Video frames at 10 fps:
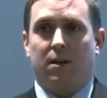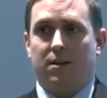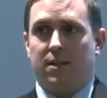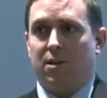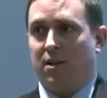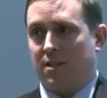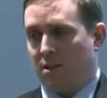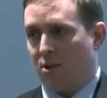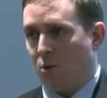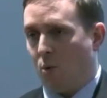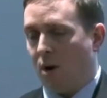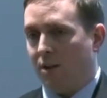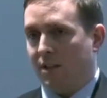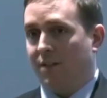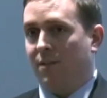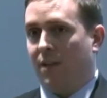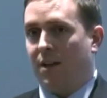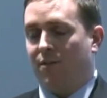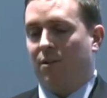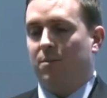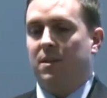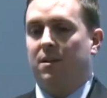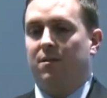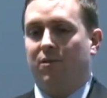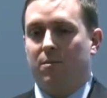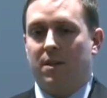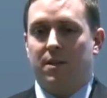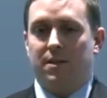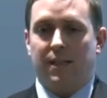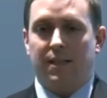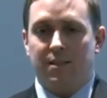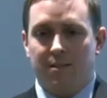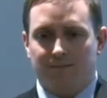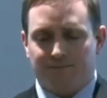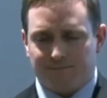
decrease in their quality of life from the disease.